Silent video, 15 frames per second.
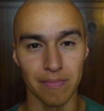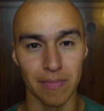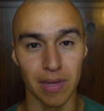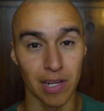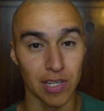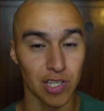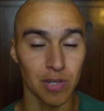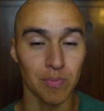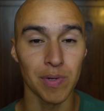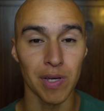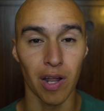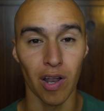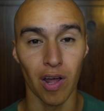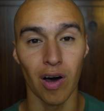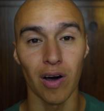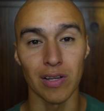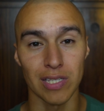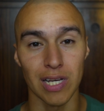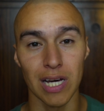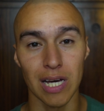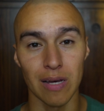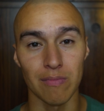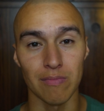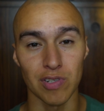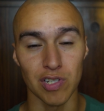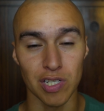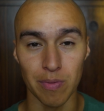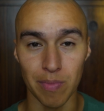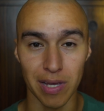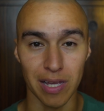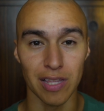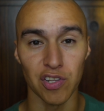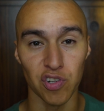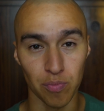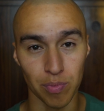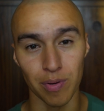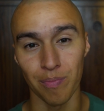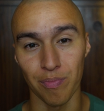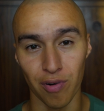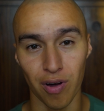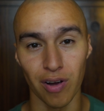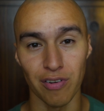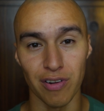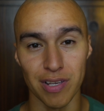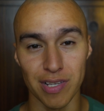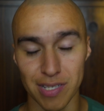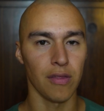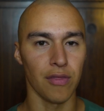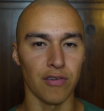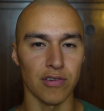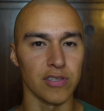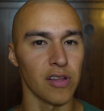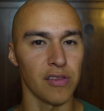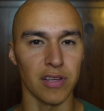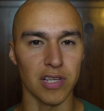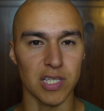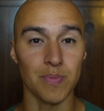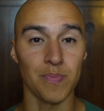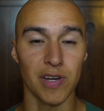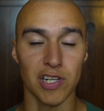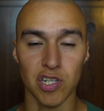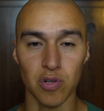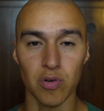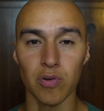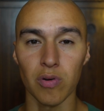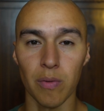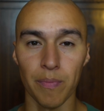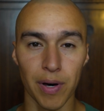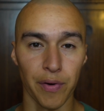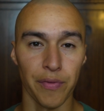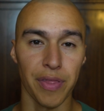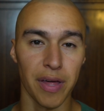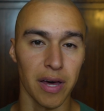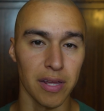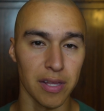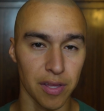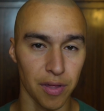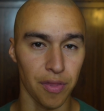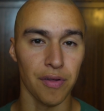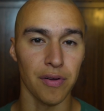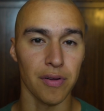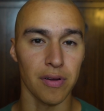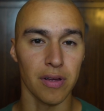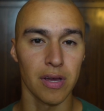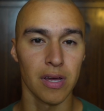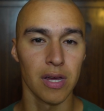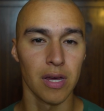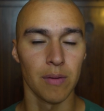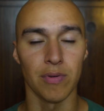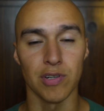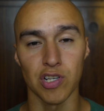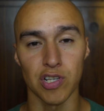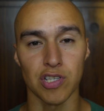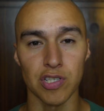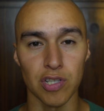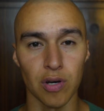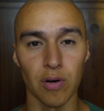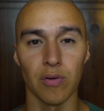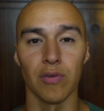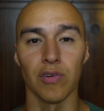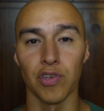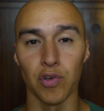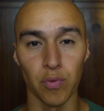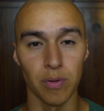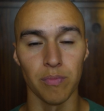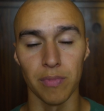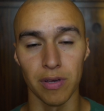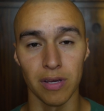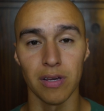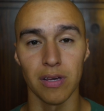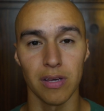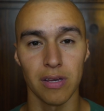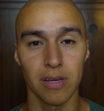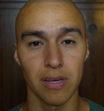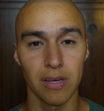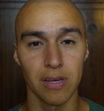And it took me a long time just to make a little bit of progress. There's nothing special about that either, but just know, you and me,